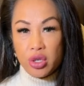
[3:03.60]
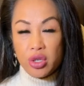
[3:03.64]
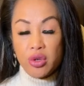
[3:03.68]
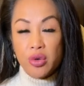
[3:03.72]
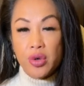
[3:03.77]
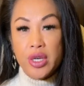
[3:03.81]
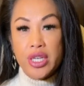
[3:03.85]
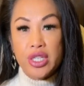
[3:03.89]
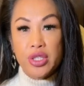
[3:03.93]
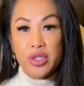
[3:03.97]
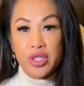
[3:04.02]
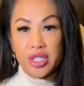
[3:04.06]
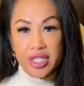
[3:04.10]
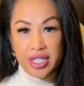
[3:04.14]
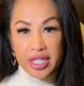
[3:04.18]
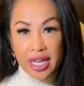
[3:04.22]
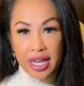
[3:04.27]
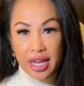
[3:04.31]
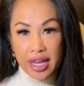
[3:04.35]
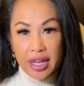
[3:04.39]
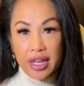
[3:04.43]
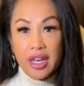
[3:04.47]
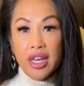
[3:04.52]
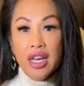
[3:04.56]
going to
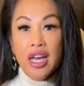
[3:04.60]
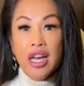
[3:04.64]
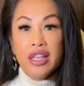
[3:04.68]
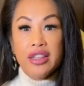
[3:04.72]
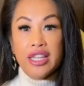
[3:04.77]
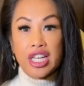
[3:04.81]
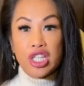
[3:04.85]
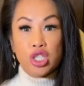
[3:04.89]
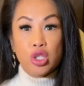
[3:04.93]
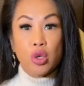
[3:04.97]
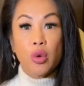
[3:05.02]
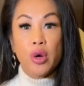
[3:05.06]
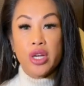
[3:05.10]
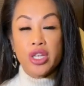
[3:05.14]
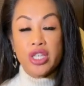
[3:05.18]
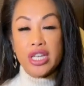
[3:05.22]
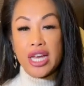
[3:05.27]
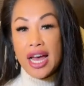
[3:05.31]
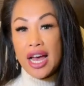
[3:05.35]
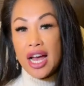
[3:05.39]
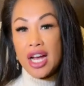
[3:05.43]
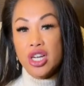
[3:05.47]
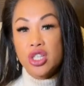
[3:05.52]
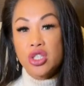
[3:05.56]
say that's going
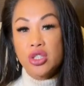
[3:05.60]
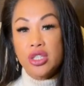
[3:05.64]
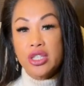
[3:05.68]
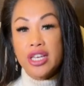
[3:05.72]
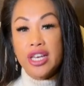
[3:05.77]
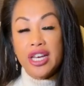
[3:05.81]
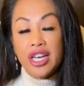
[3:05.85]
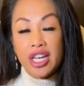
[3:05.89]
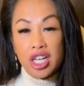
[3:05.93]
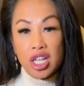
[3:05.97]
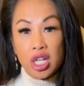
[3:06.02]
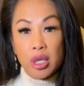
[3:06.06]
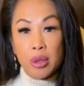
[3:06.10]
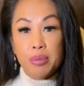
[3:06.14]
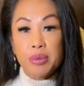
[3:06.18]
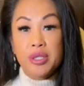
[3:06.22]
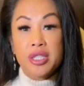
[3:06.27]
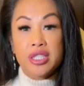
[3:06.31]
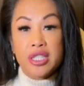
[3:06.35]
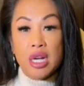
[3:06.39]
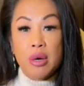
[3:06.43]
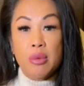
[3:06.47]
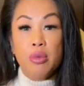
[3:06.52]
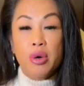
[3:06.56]
to actually help
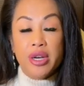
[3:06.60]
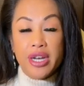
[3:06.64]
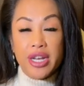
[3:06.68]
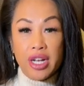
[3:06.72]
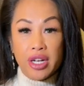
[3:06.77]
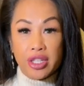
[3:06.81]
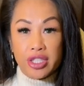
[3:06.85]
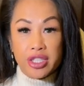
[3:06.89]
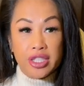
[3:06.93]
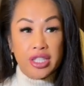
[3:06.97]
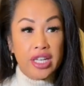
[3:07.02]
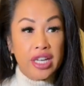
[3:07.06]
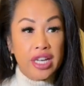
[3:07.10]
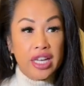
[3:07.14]
someone else?